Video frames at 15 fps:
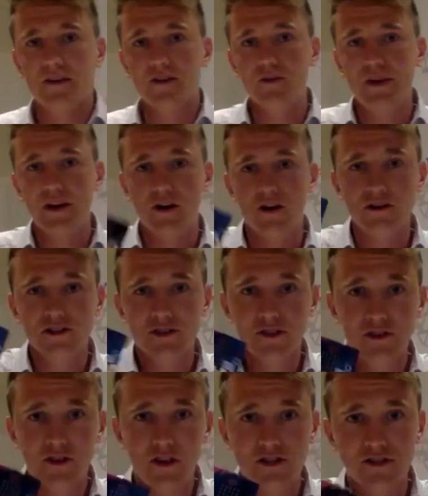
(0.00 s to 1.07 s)
you can also
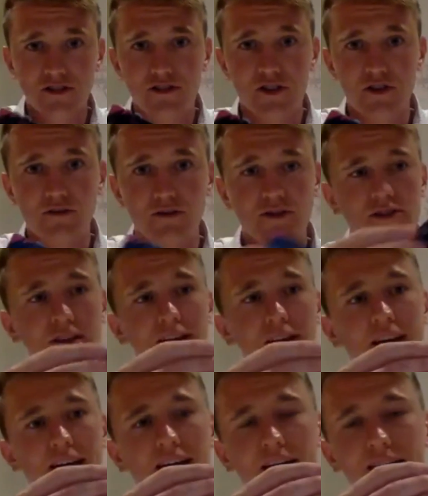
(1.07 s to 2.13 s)
just use
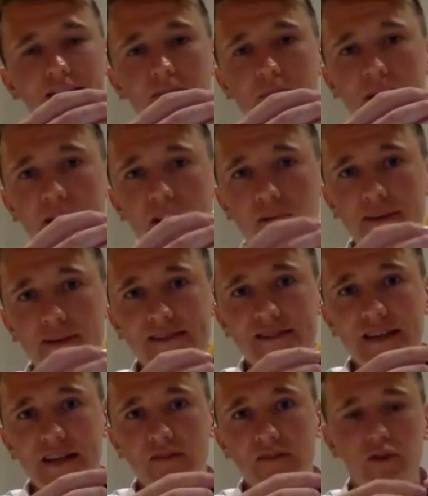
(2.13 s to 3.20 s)
the microbit
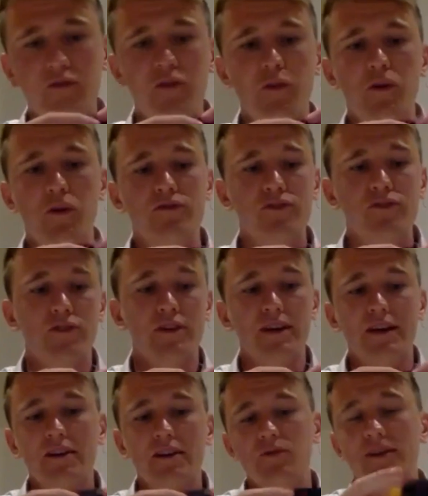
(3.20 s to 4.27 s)
itself if you want
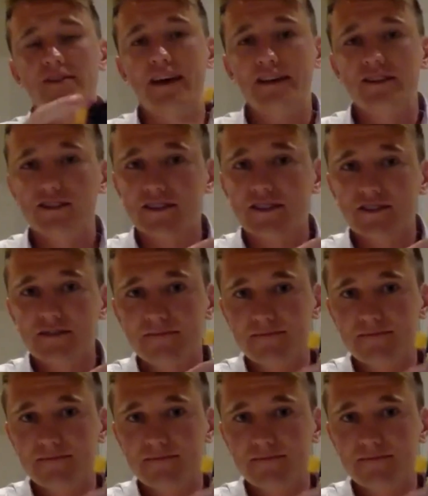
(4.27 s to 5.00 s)
to attach it.